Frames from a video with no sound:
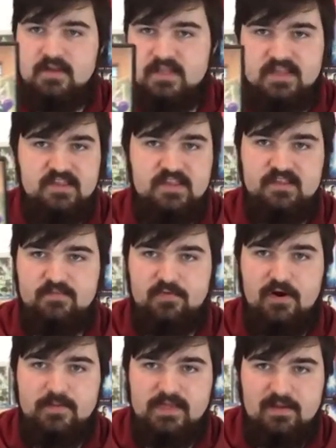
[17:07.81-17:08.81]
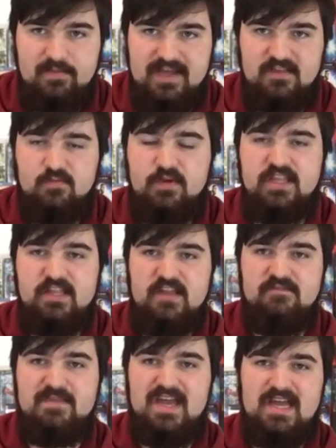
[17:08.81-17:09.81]
This is probably the best one that
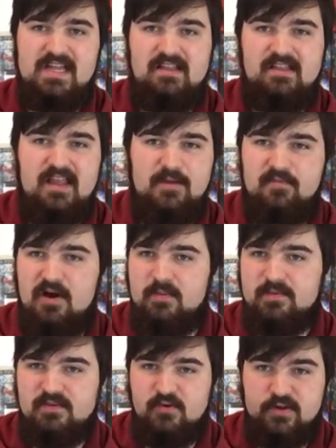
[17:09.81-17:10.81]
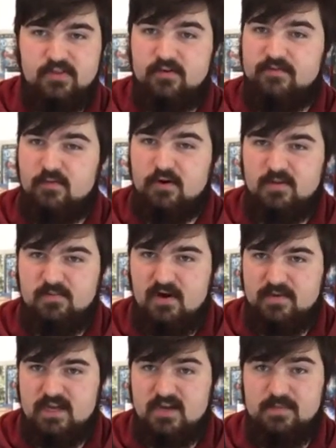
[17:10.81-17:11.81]
they've made. They probably Toy Story 4 is
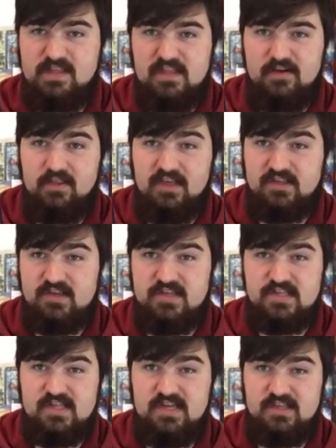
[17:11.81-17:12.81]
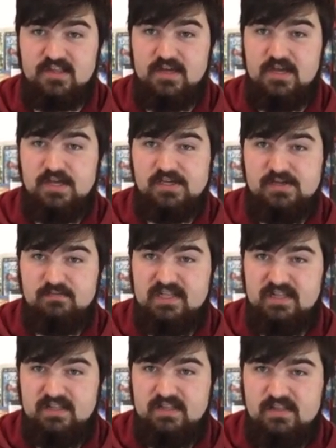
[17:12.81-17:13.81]
probably not going to be nearly as good as this,
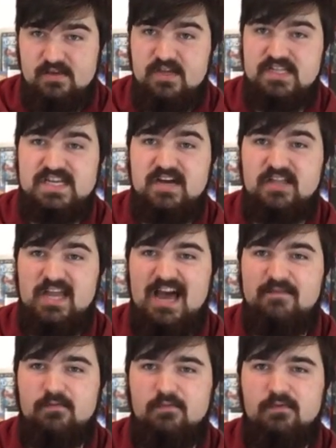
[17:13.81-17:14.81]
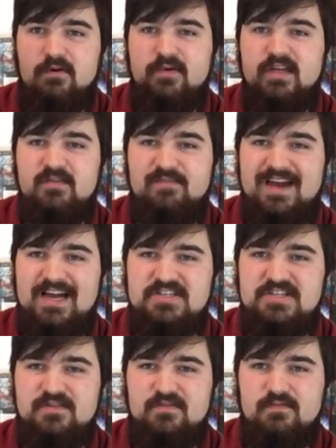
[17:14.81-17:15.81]
but you can tell they have a really good
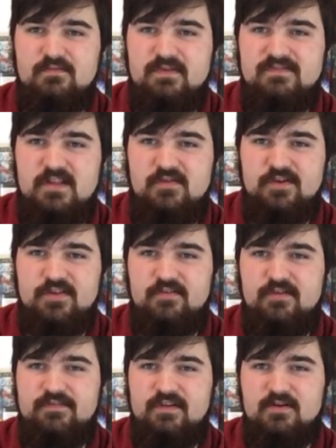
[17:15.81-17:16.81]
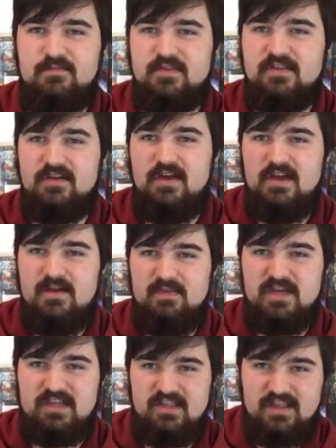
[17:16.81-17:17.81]
passion with the Toy Story films
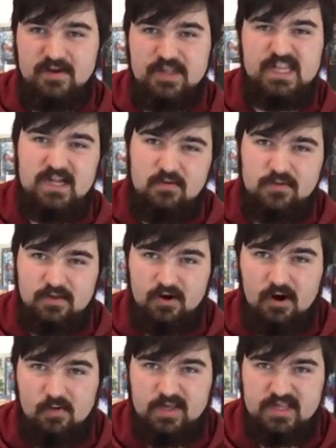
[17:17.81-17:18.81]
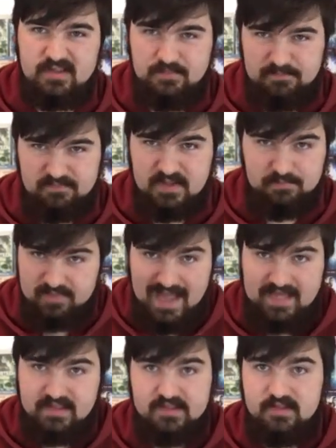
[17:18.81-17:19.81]
because their sequels are always the
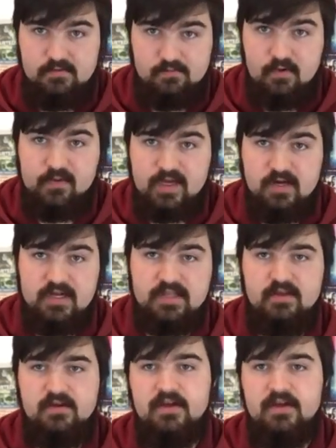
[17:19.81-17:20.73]
best. They're really good.